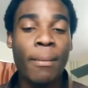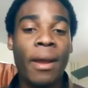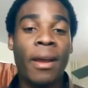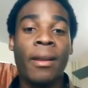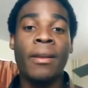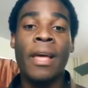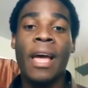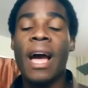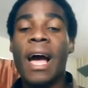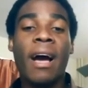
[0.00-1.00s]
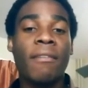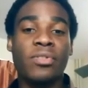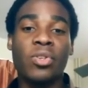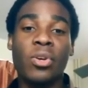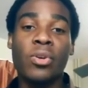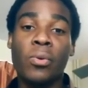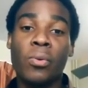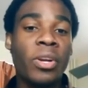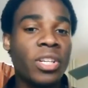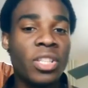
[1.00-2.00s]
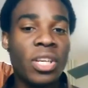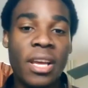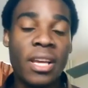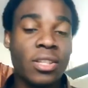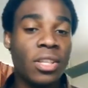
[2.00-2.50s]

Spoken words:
and after you reach a